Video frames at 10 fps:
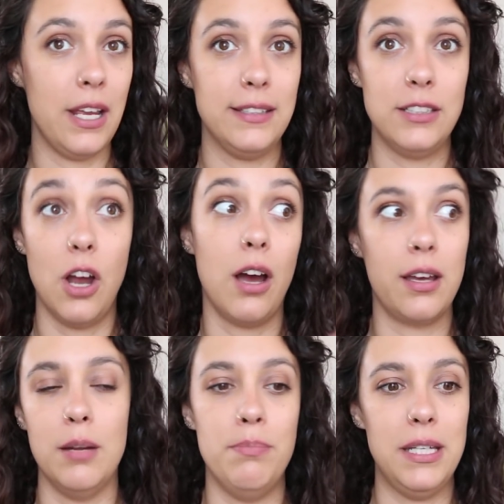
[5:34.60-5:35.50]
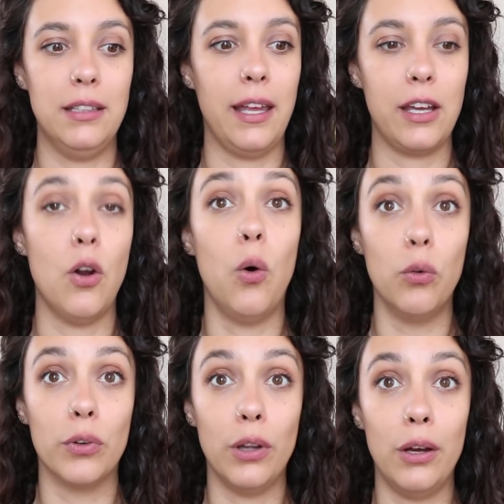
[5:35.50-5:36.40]
it's not gonna be like an
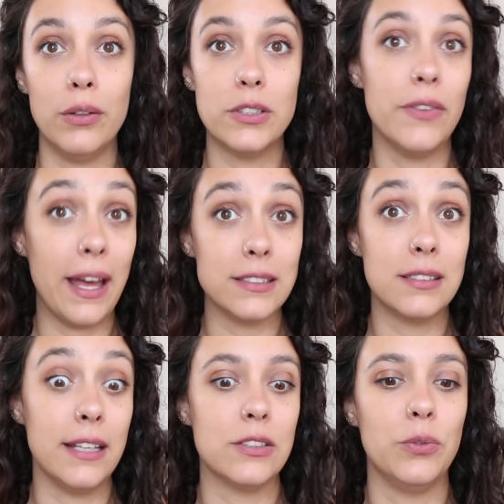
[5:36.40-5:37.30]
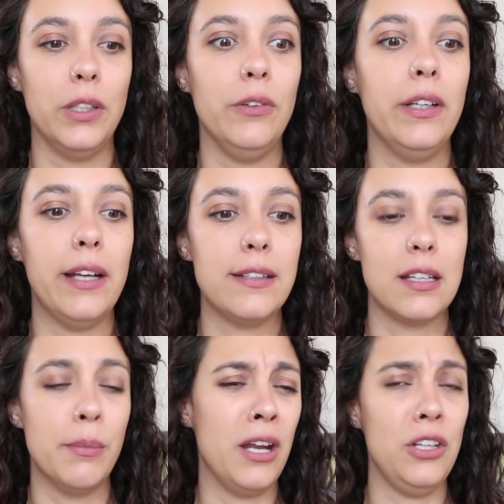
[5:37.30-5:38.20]
overload. So that's a really, really nice
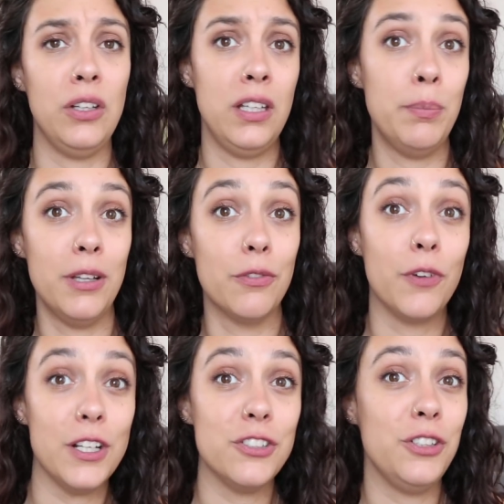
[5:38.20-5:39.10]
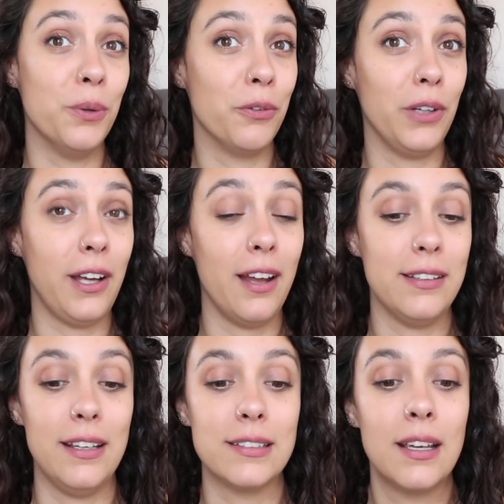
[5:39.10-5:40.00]
thing about it. You can keep it in the fridge too on really hot
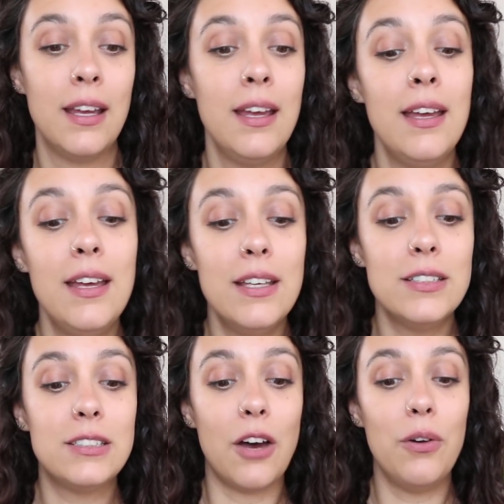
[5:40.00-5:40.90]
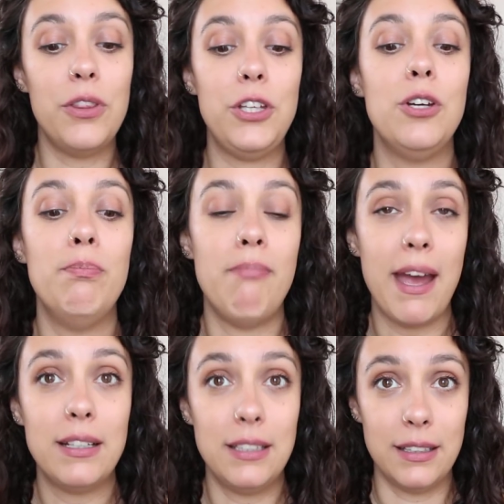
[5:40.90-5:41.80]
days. So the
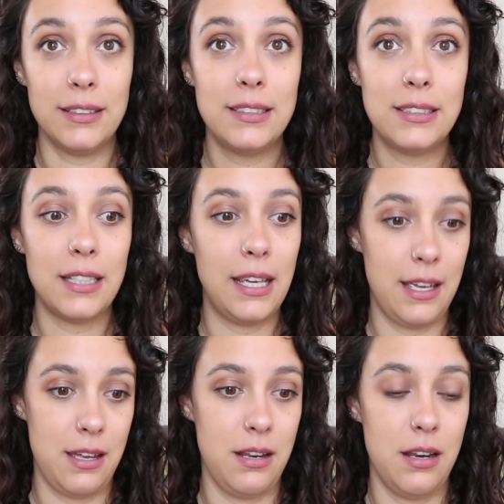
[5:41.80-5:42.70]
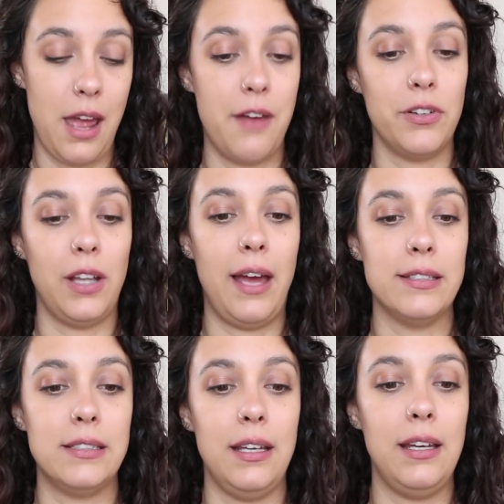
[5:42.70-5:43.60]
humectants in
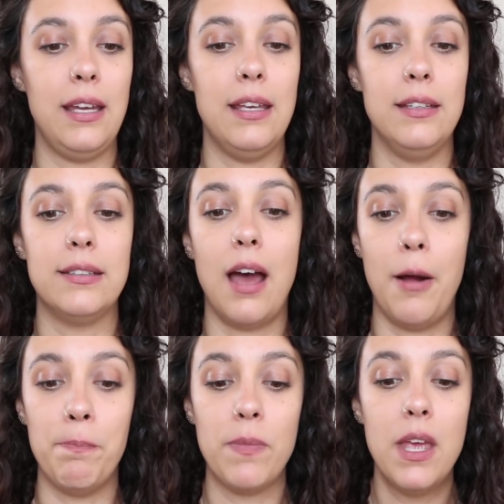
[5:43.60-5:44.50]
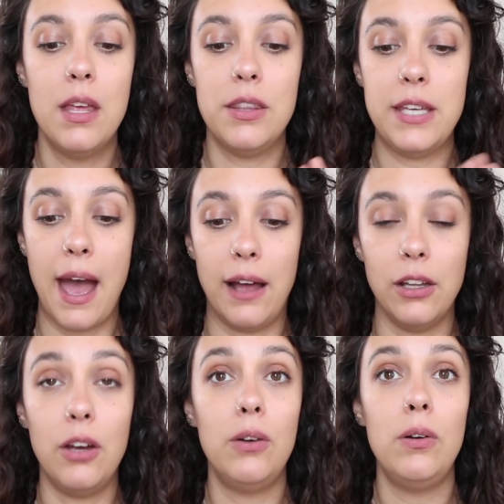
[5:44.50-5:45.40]
Everlasting is the
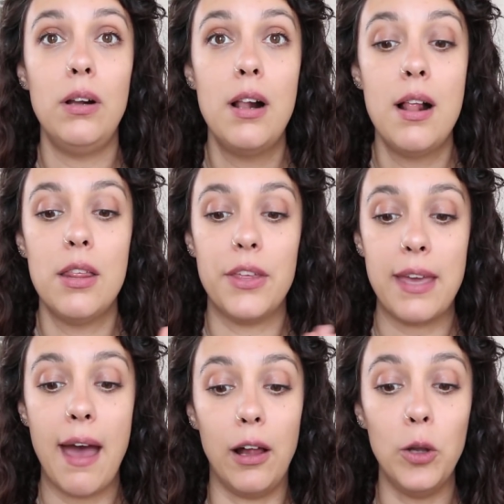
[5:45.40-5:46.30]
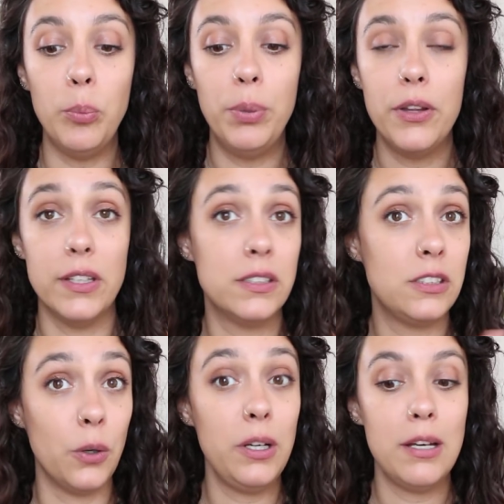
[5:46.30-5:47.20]
aloe, the kelp, the
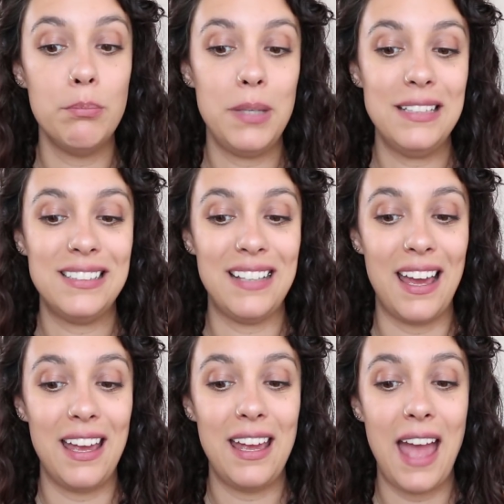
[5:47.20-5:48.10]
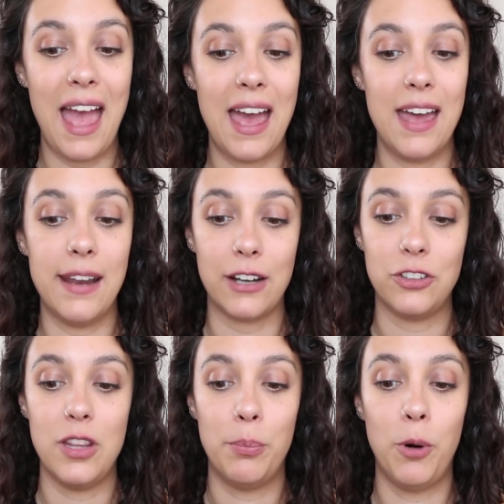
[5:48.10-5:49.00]
sodium PCA, and
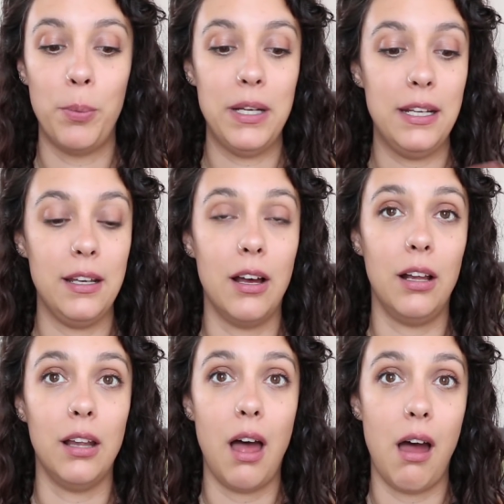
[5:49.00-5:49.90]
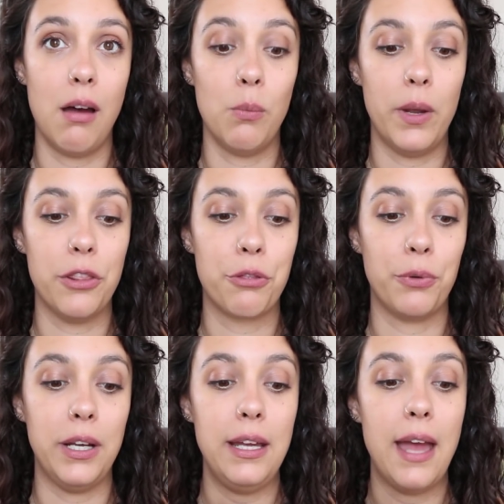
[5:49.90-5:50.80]
actually the propanediol
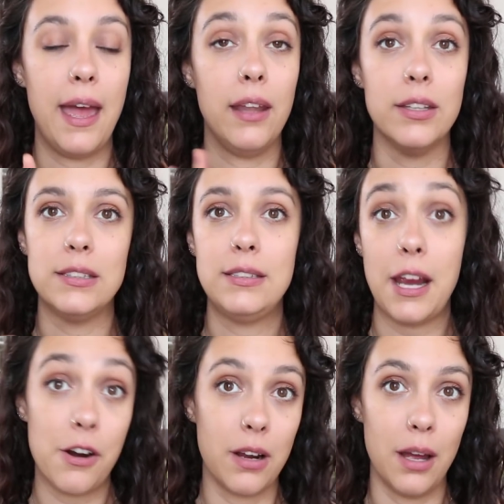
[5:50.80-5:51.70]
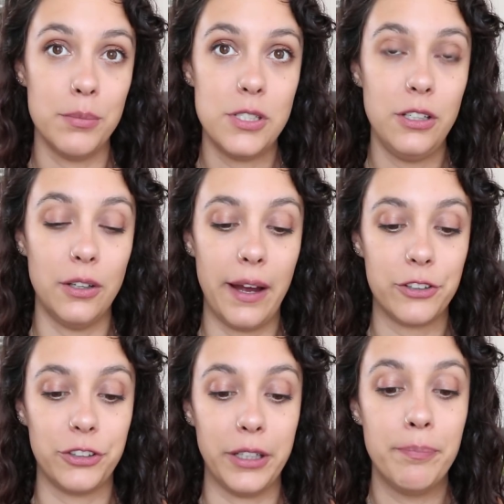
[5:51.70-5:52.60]
1,3, and the tarragon too,
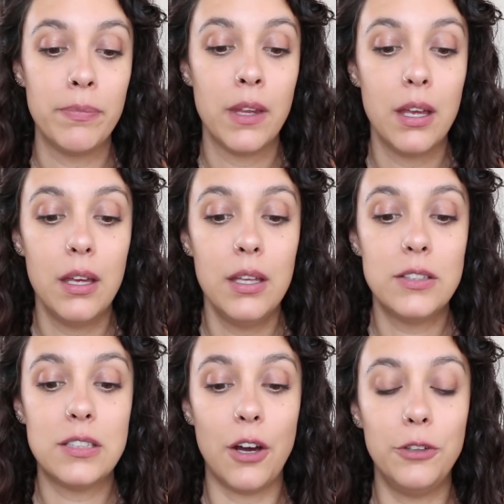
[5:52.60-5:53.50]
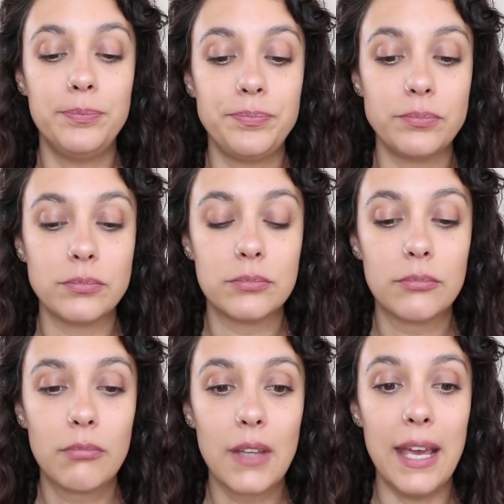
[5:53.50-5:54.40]
actually. So
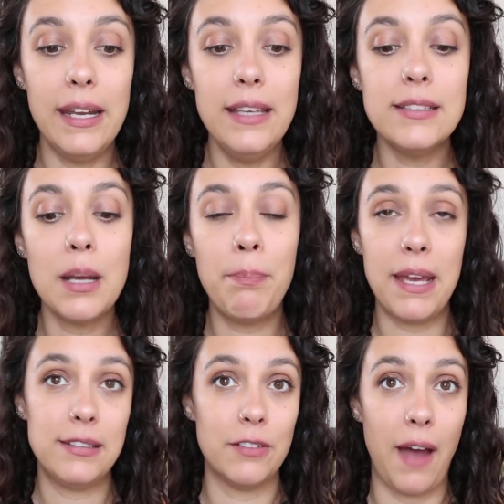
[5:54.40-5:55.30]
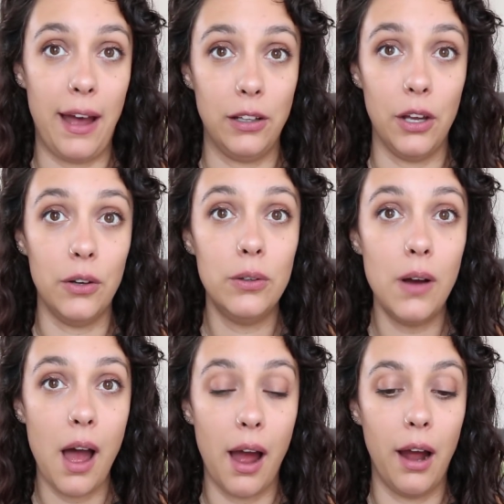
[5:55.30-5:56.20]
it is in a base of
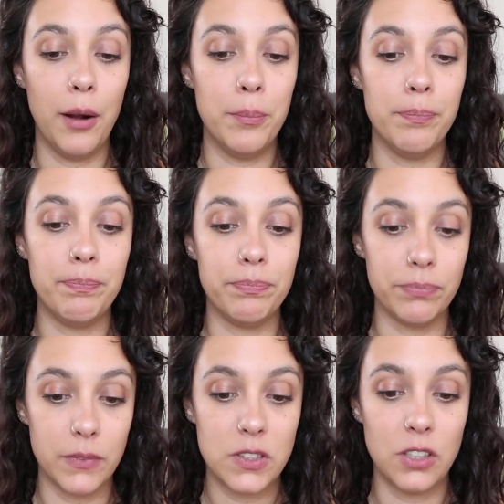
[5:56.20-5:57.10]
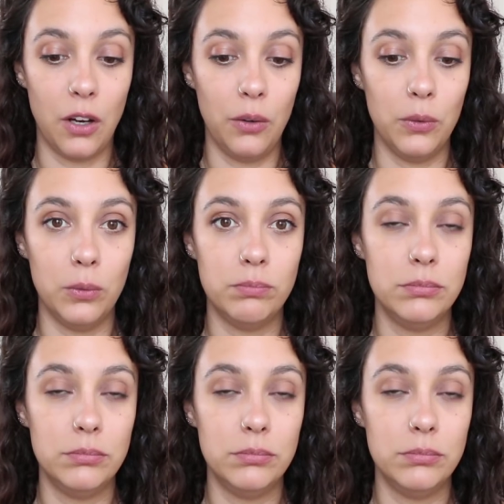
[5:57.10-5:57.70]
aloe, so